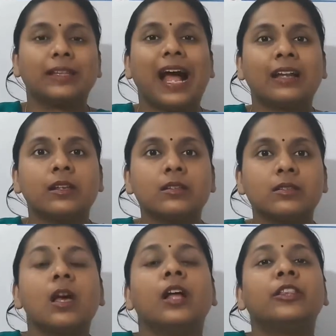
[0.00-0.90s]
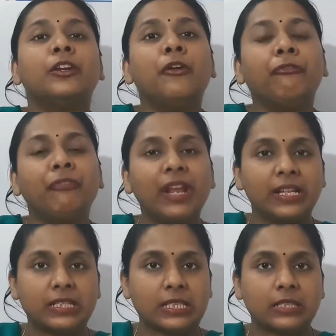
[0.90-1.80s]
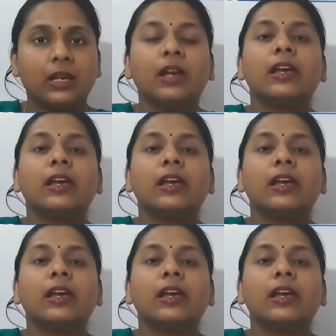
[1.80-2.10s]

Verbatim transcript: That is the difference.